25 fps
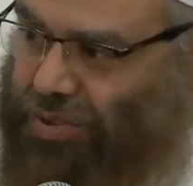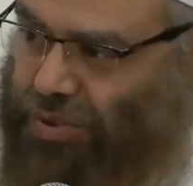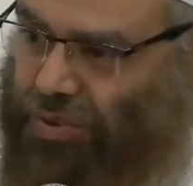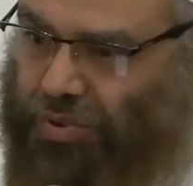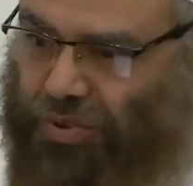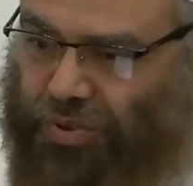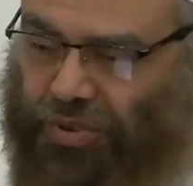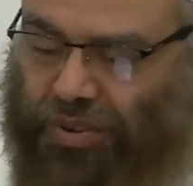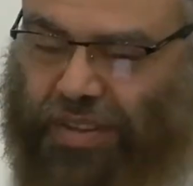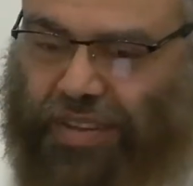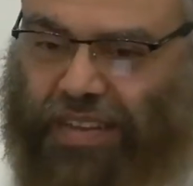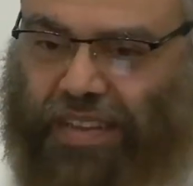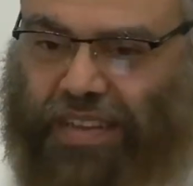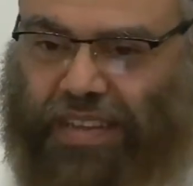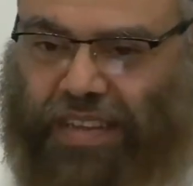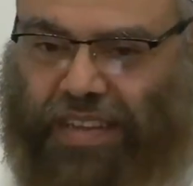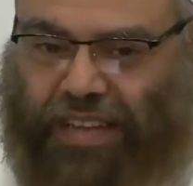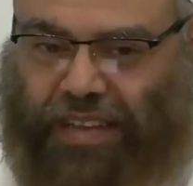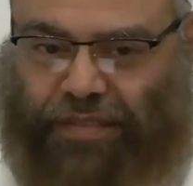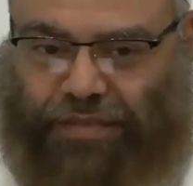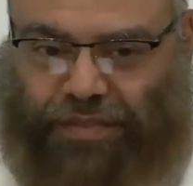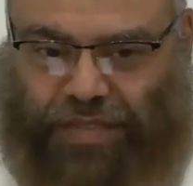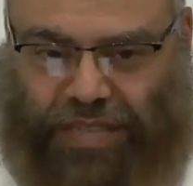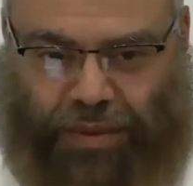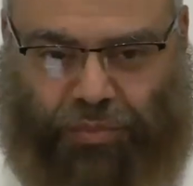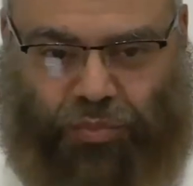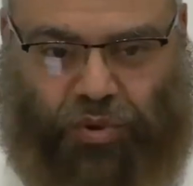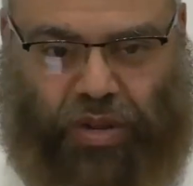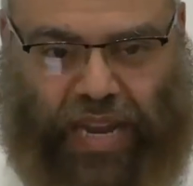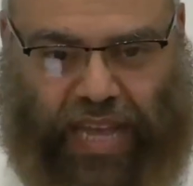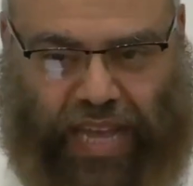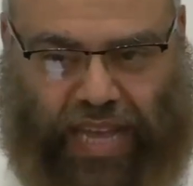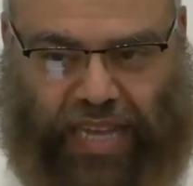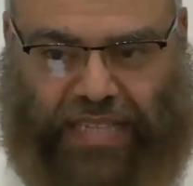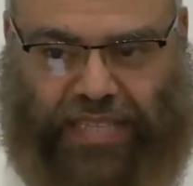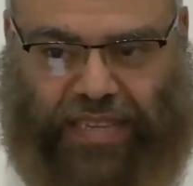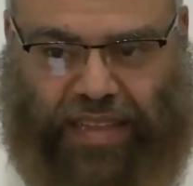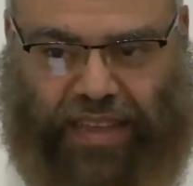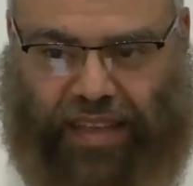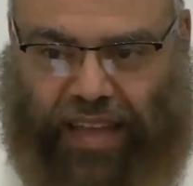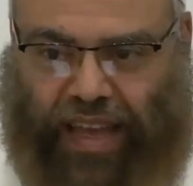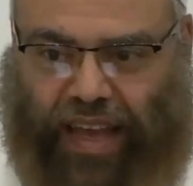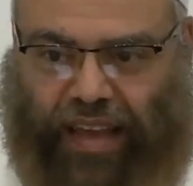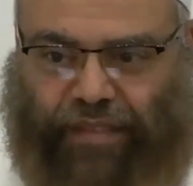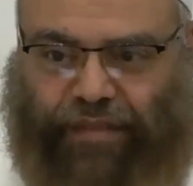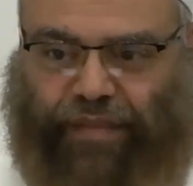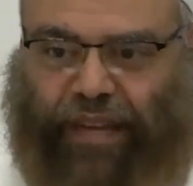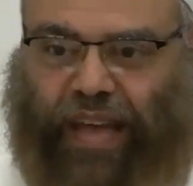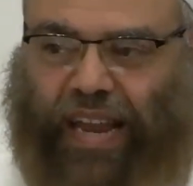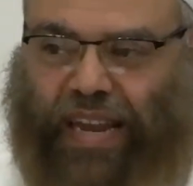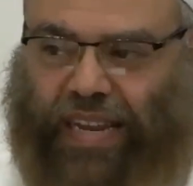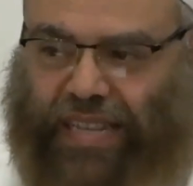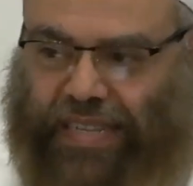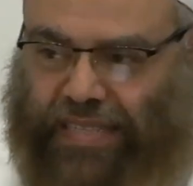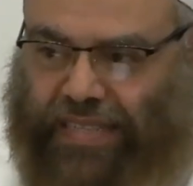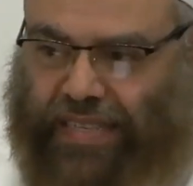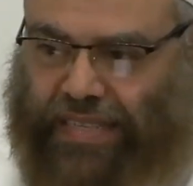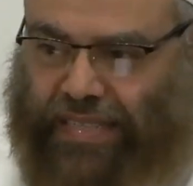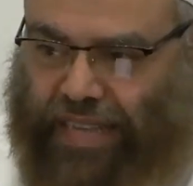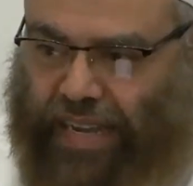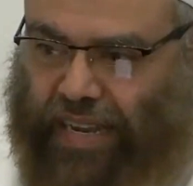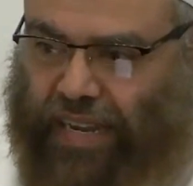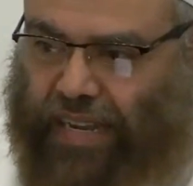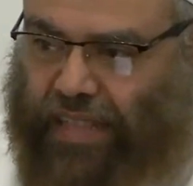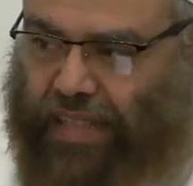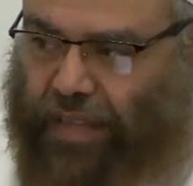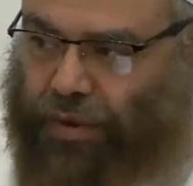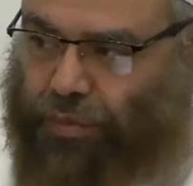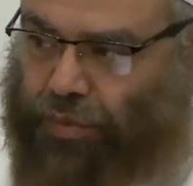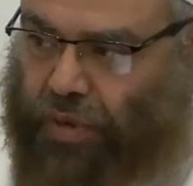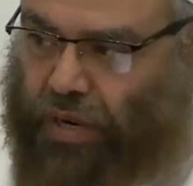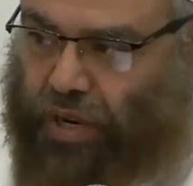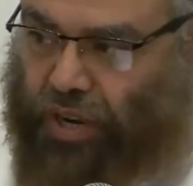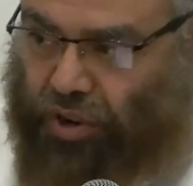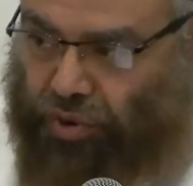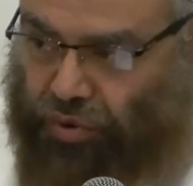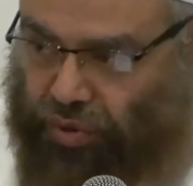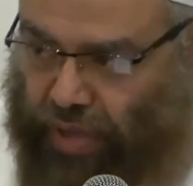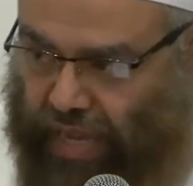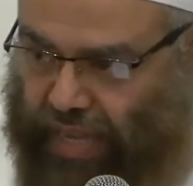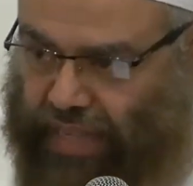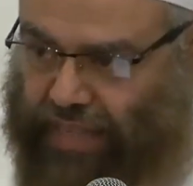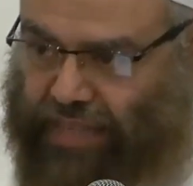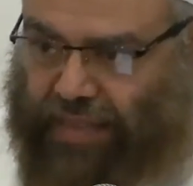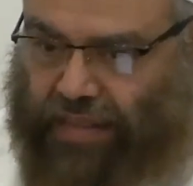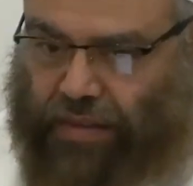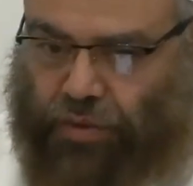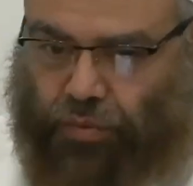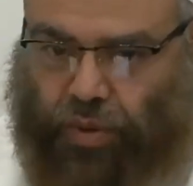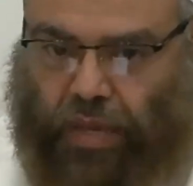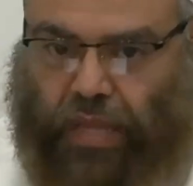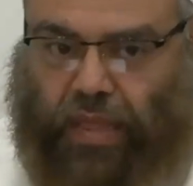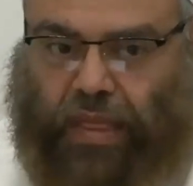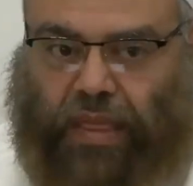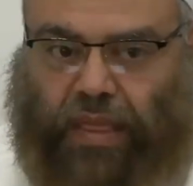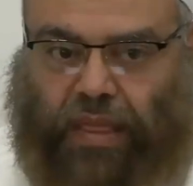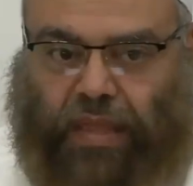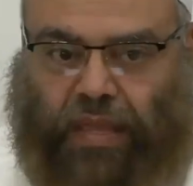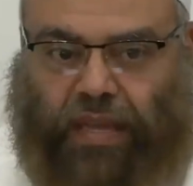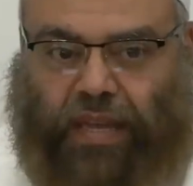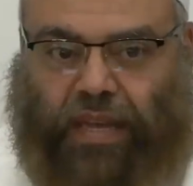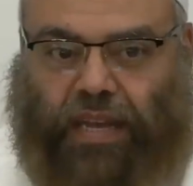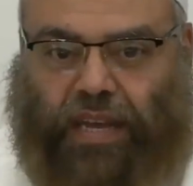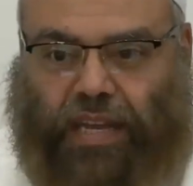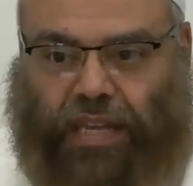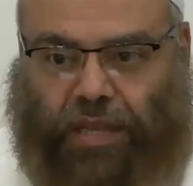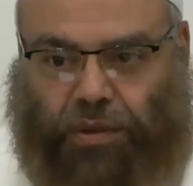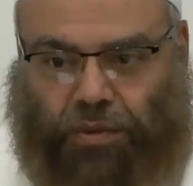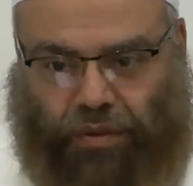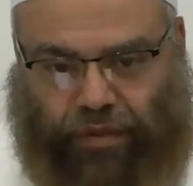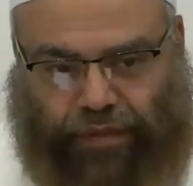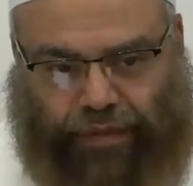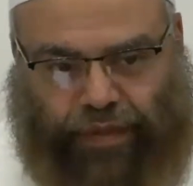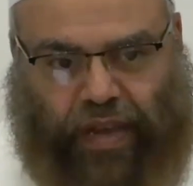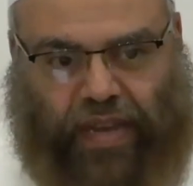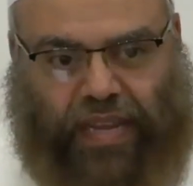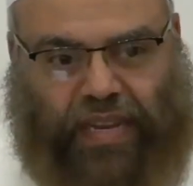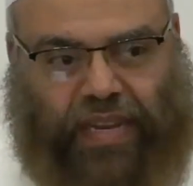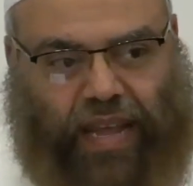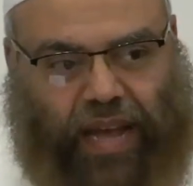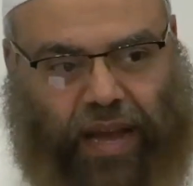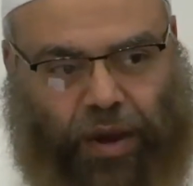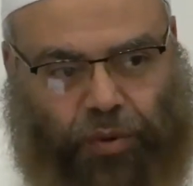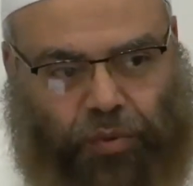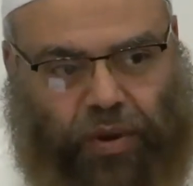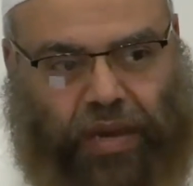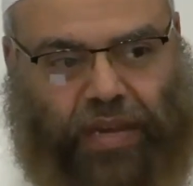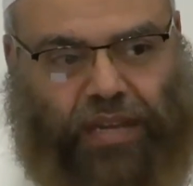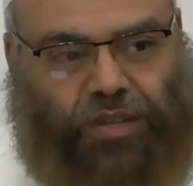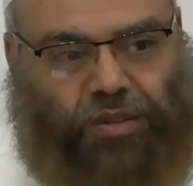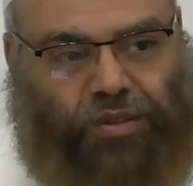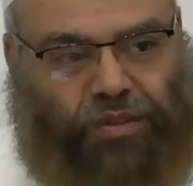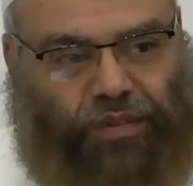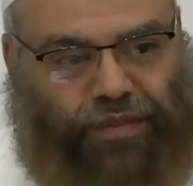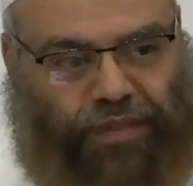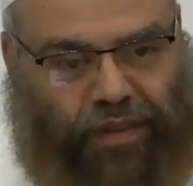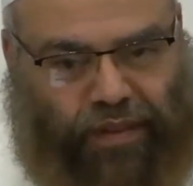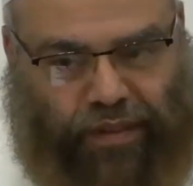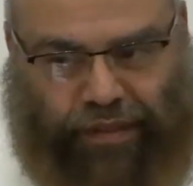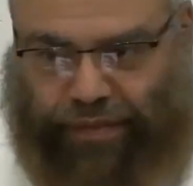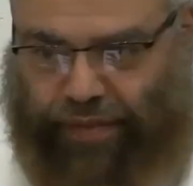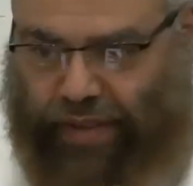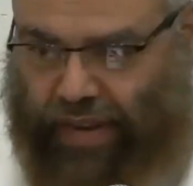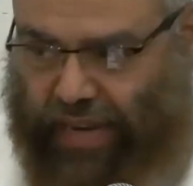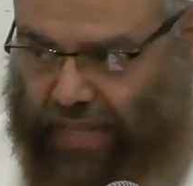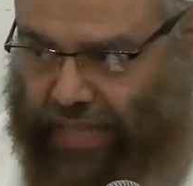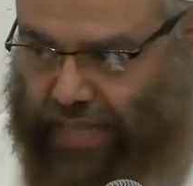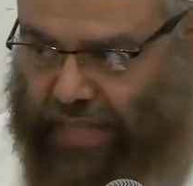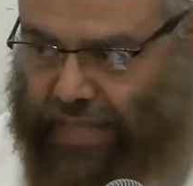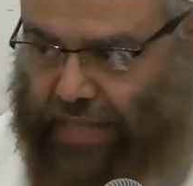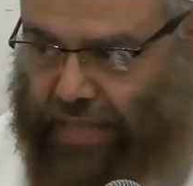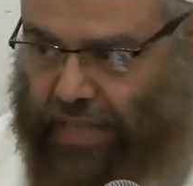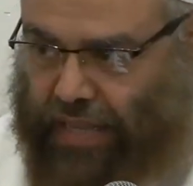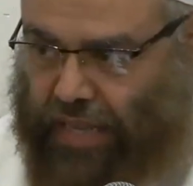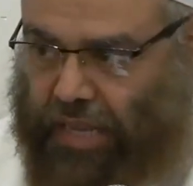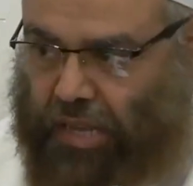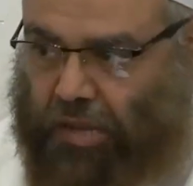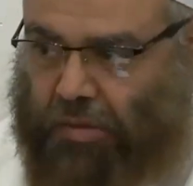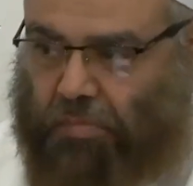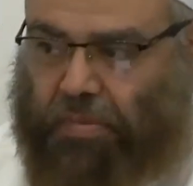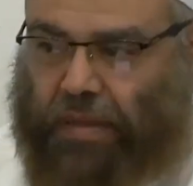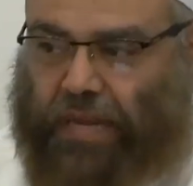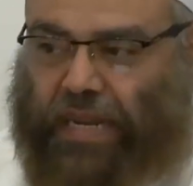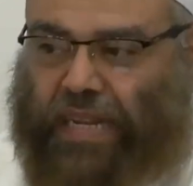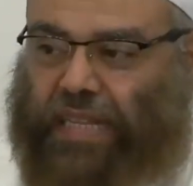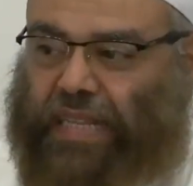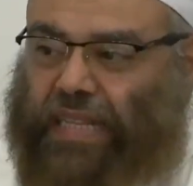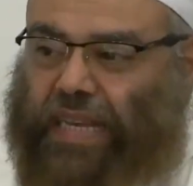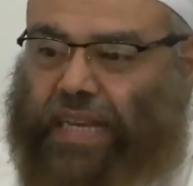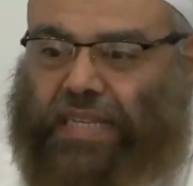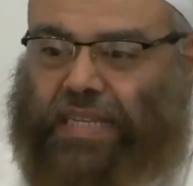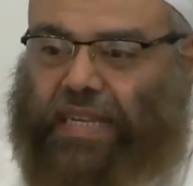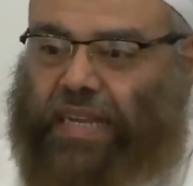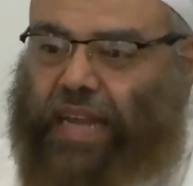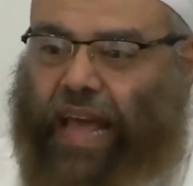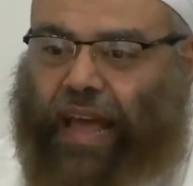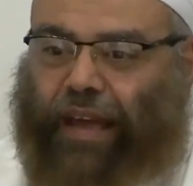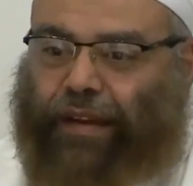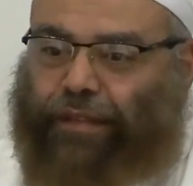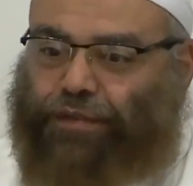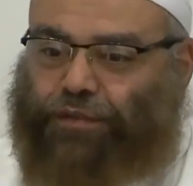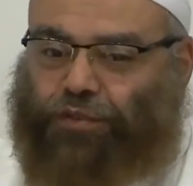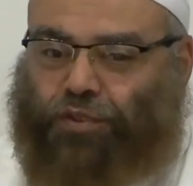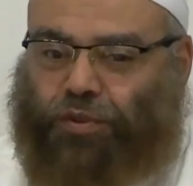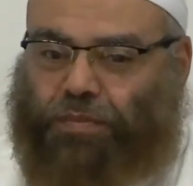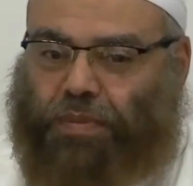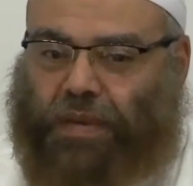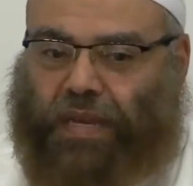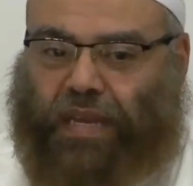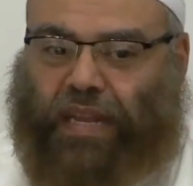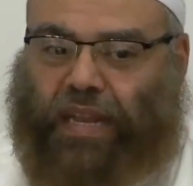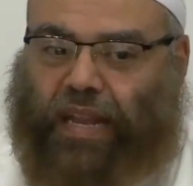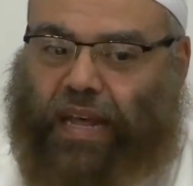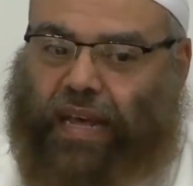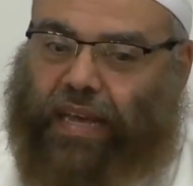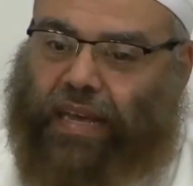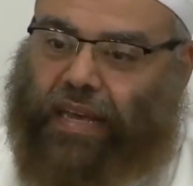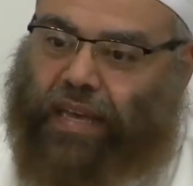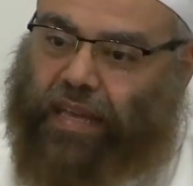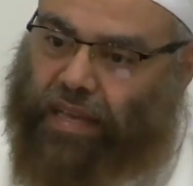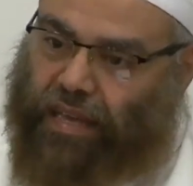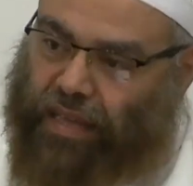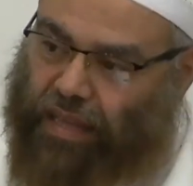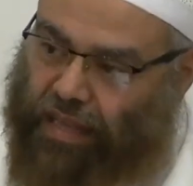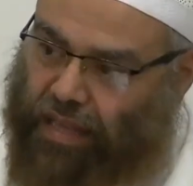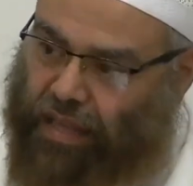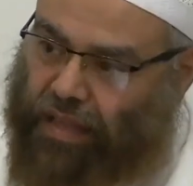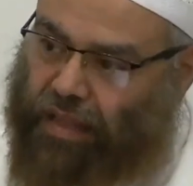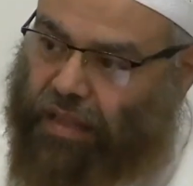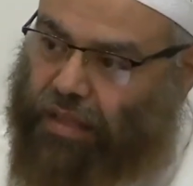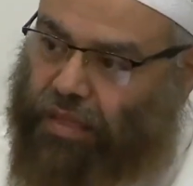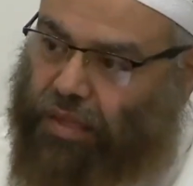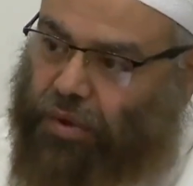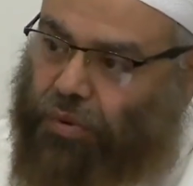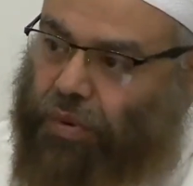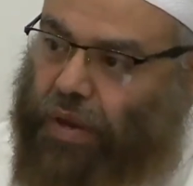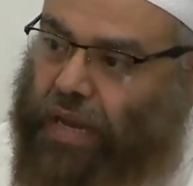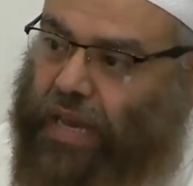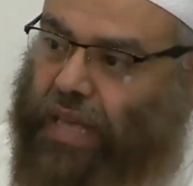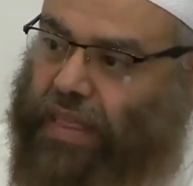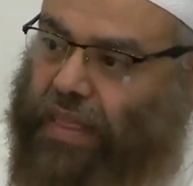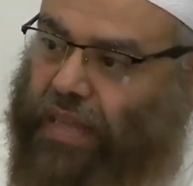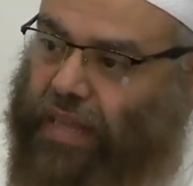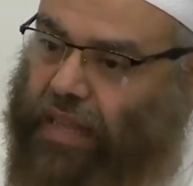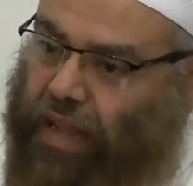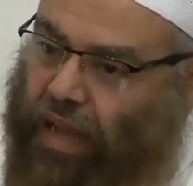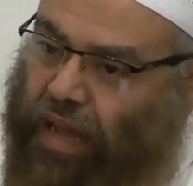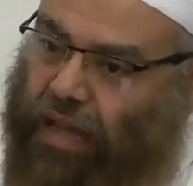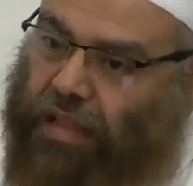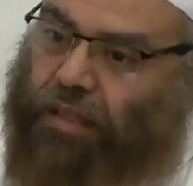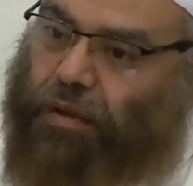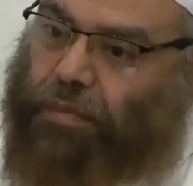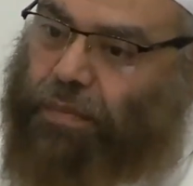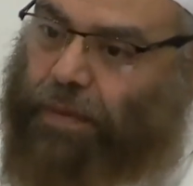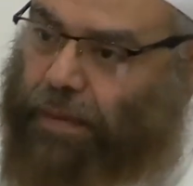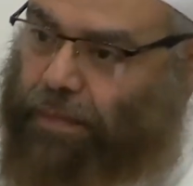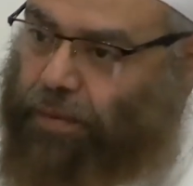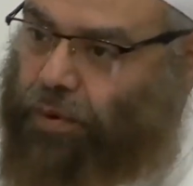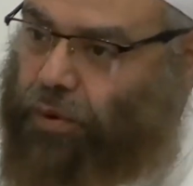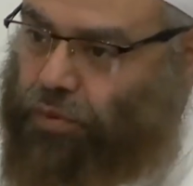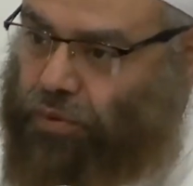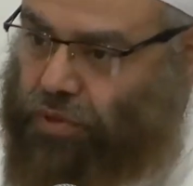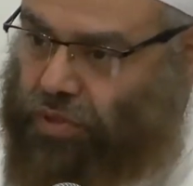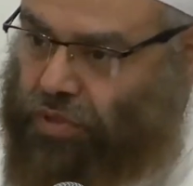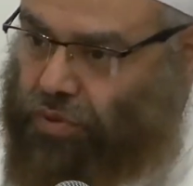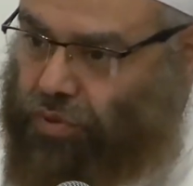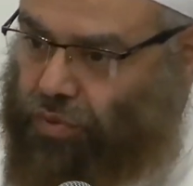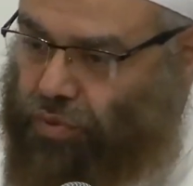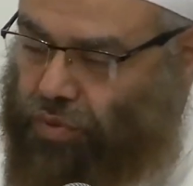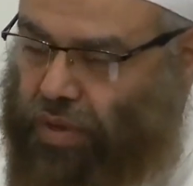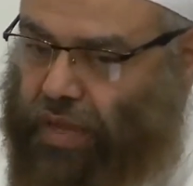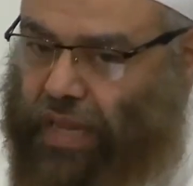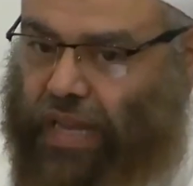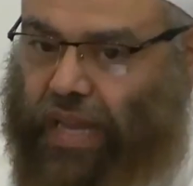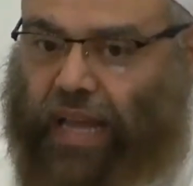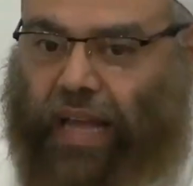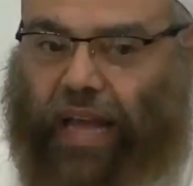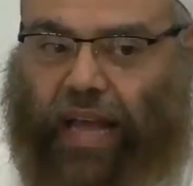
So if someone has a valid desire that we're created with, you would find a way to fulfill it, but it doesn't have to be like the way that other people would do.